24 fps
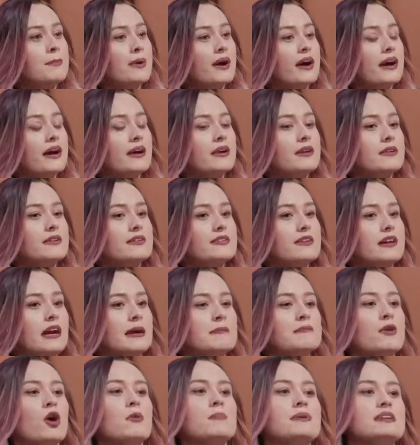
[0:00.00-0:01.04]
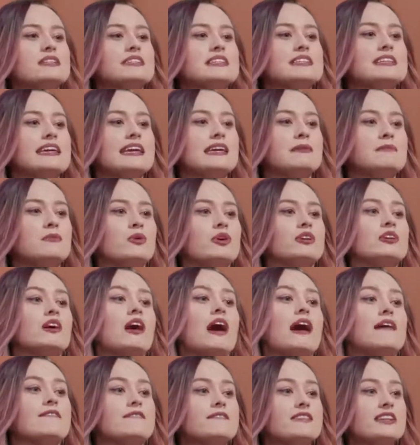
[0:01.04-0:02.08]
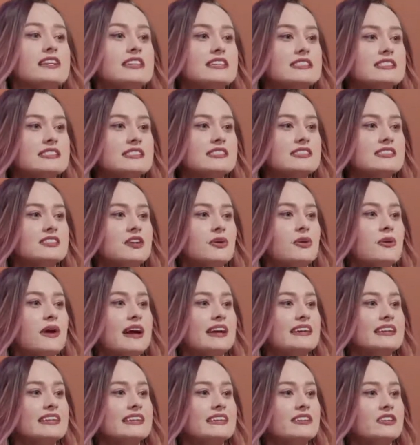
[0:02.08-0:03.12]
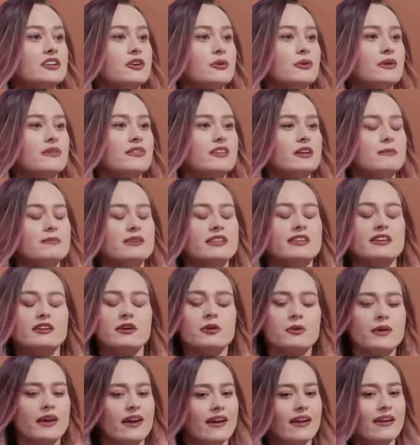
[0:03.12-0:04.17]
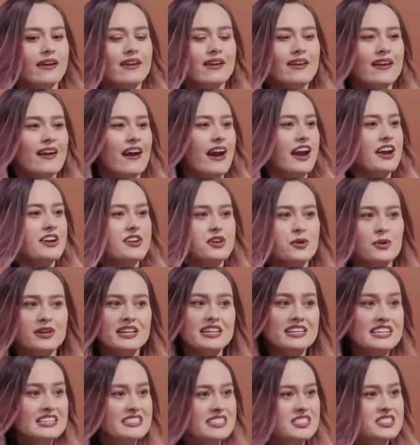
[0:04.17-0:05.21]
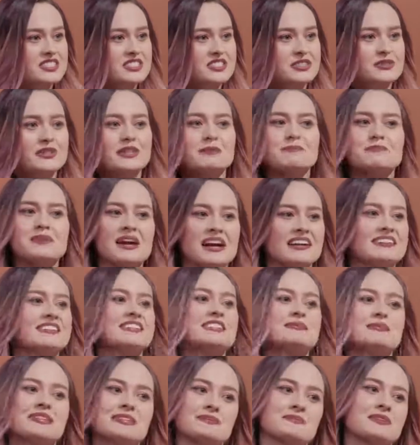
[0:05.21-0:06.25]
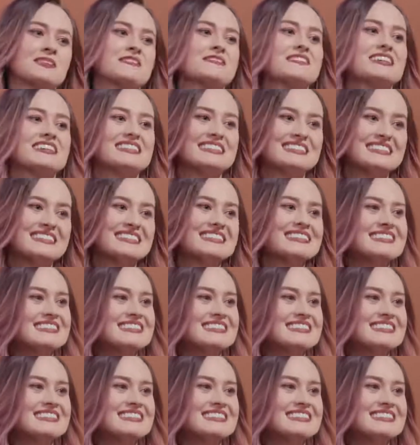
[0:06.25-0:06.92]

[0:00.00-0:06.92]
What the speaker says: but I'm hoping to gain more confidence so I can go in there and be like, okay, I know what I need to do and practice makes perfect.